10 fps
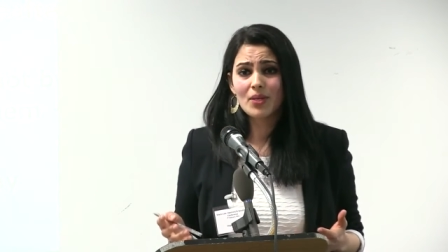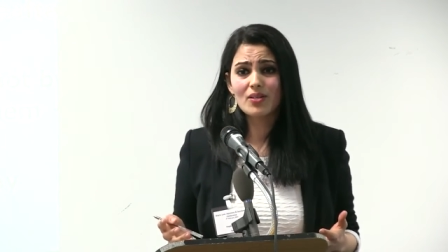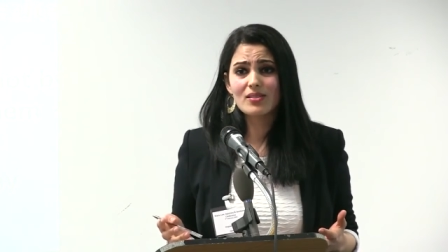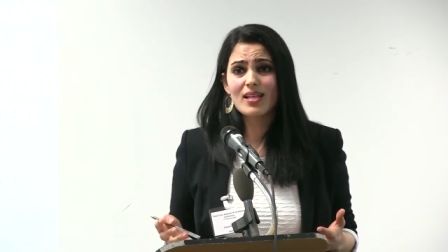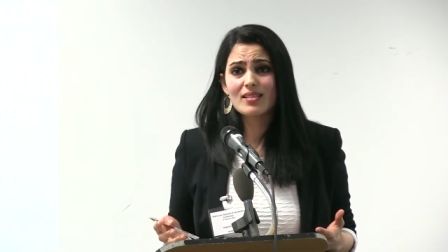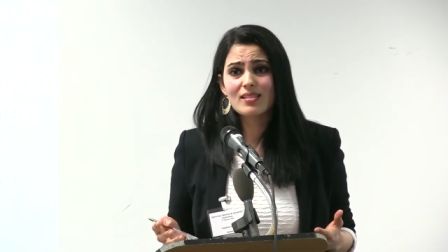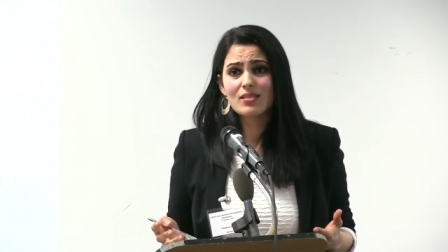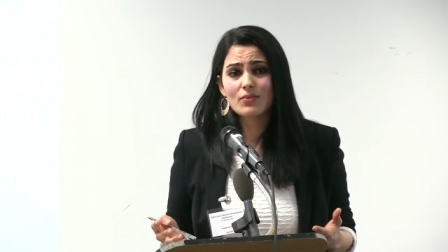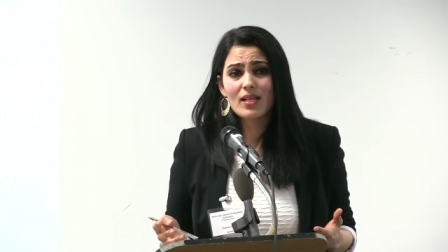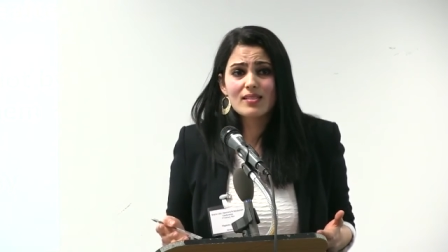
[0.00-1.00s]
because
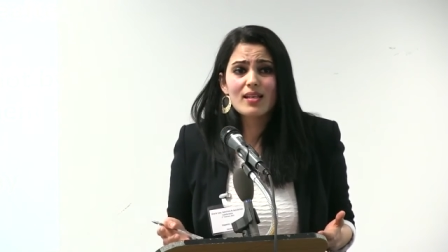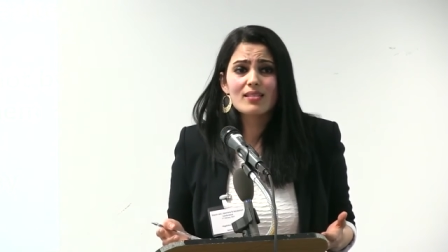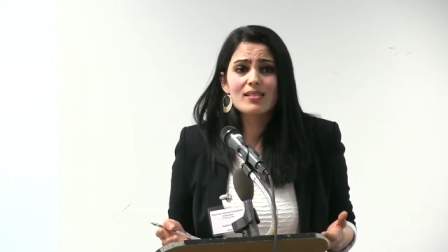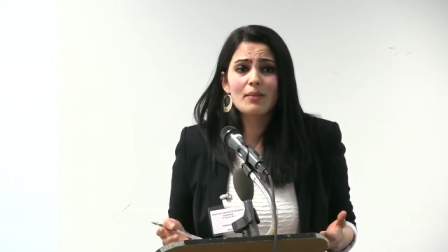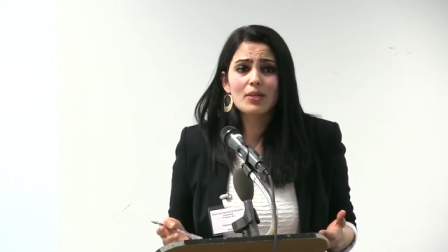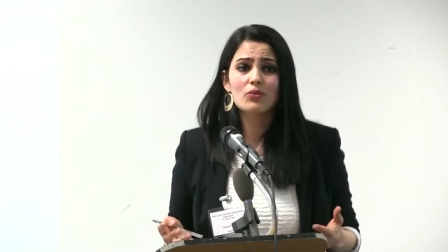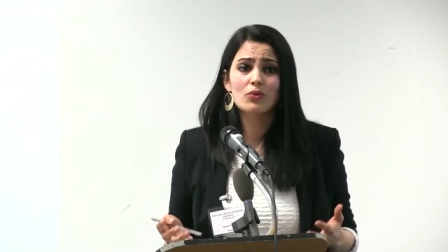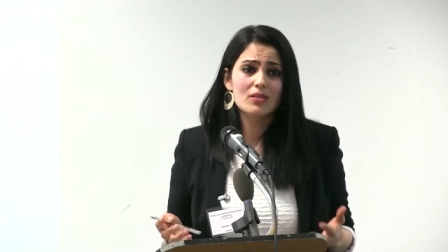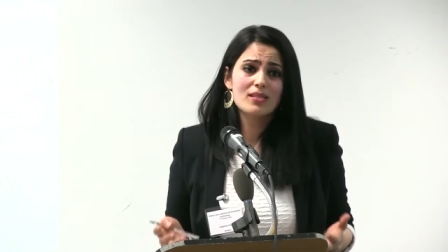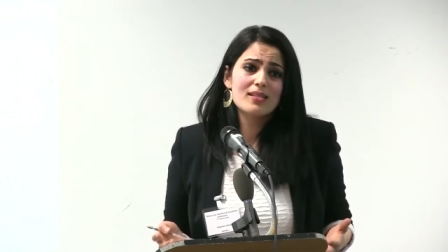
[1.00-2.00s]
that's that's the Islamic
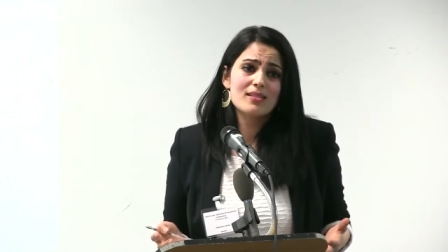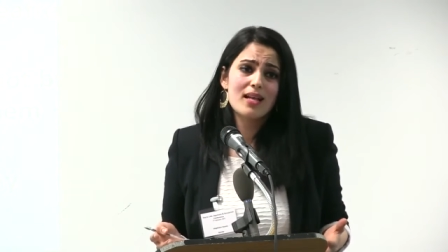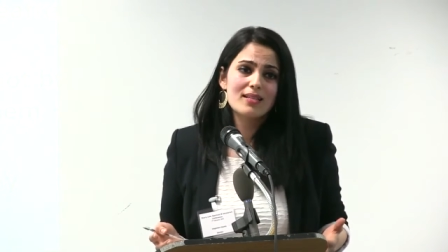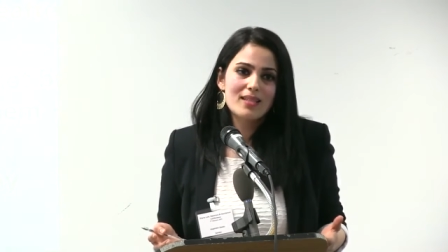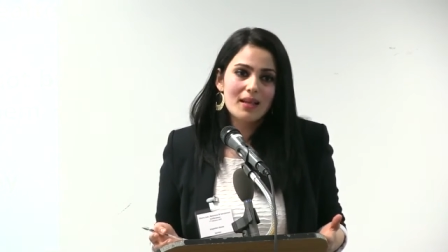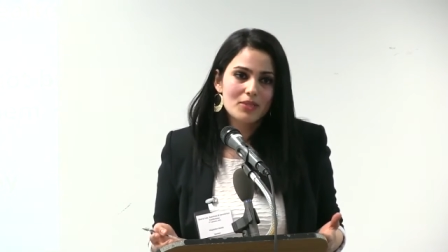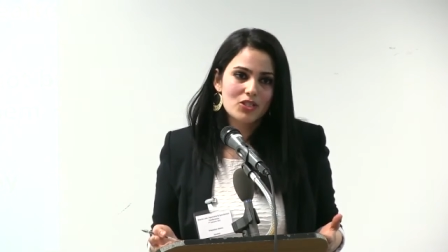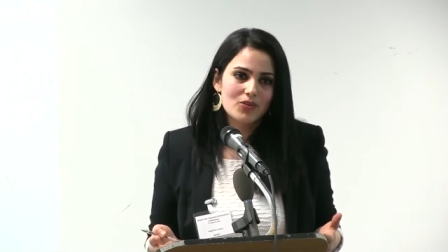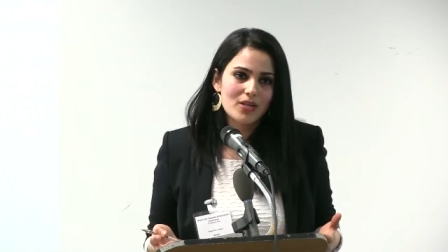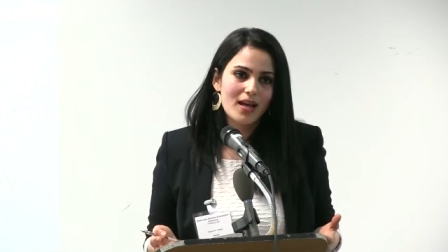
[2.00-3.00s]
rules, that's the Islamic
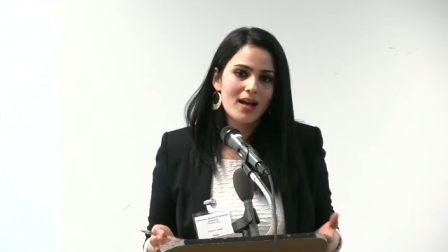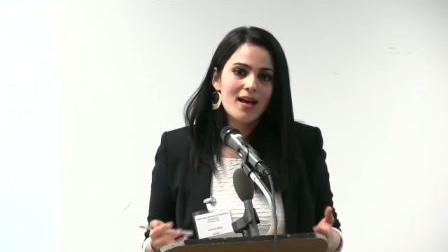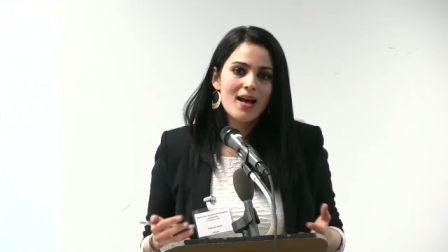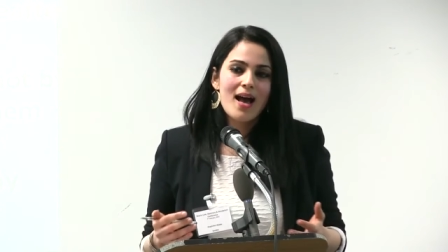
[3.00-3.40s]
Sharia.